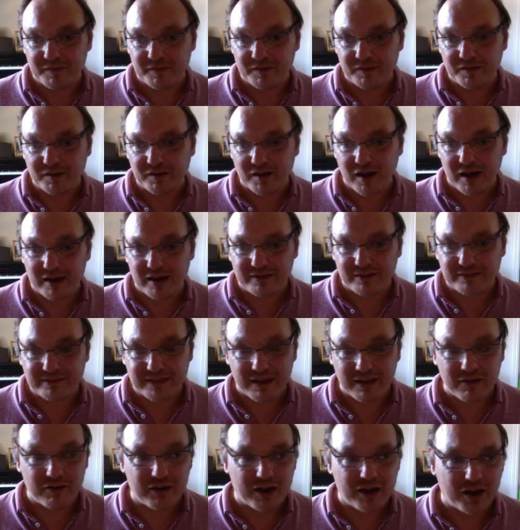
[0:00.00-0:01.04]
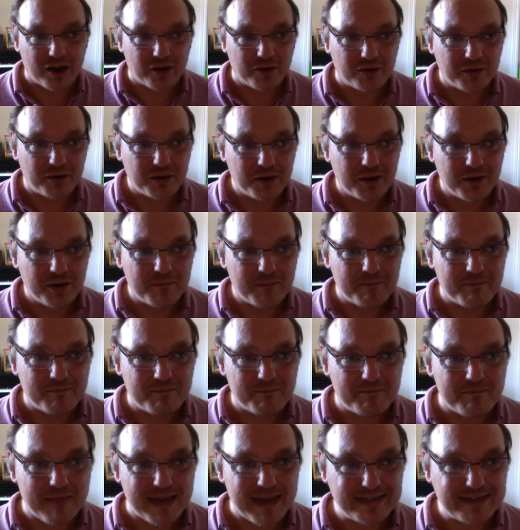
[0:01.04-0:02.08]
kind of stereo
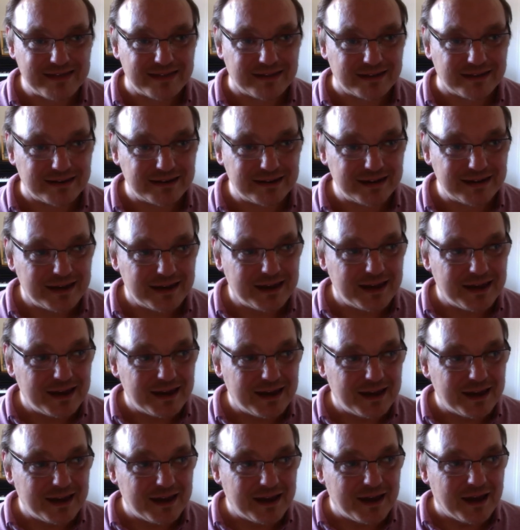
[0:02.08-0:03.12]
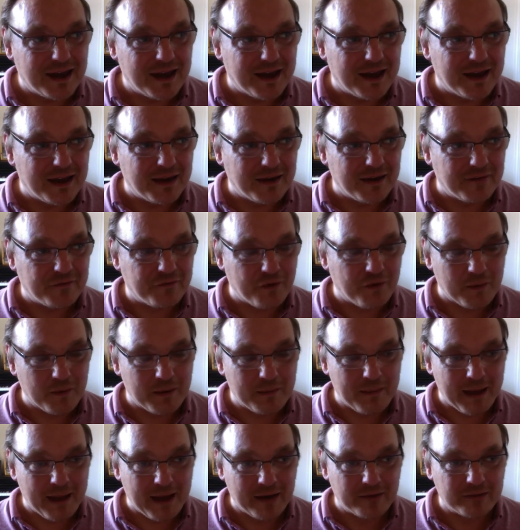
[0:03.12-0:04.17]
method from
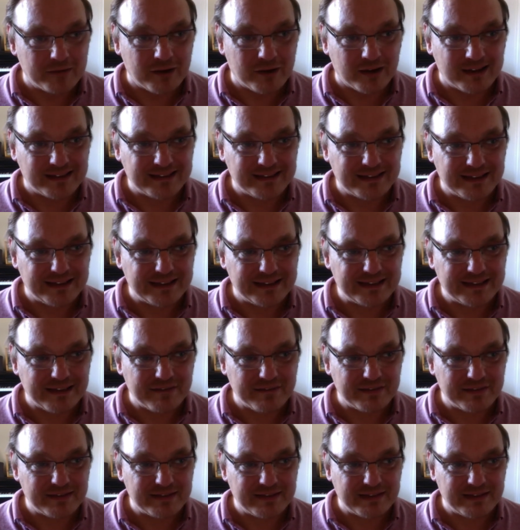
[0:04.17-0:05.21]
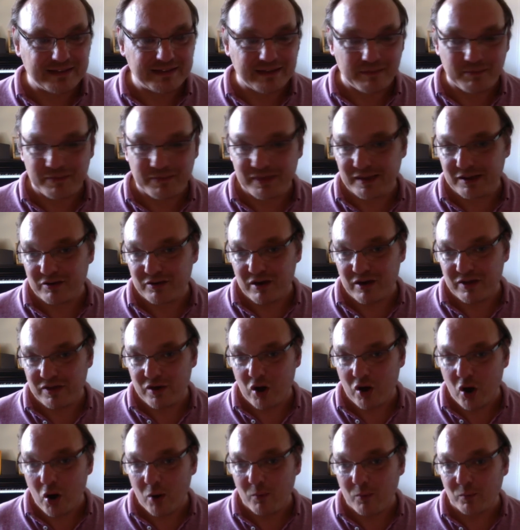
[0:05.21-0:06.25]
about 1970 something or other
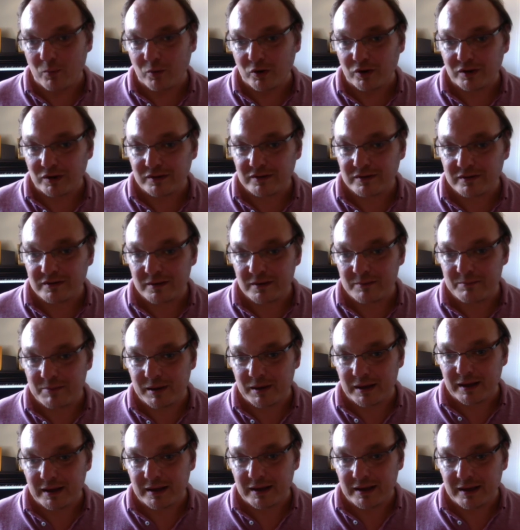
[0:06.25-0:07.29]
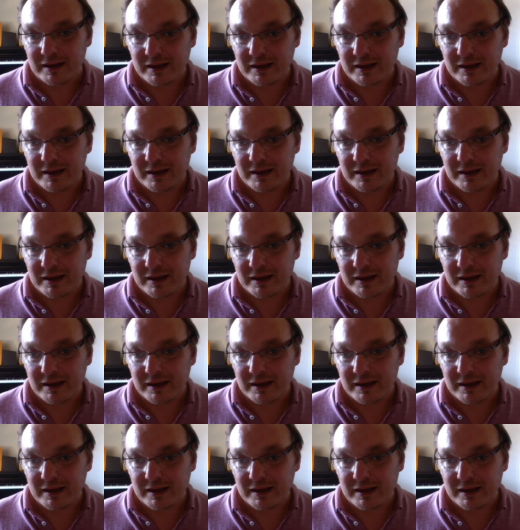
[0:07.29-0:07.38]
onwards, but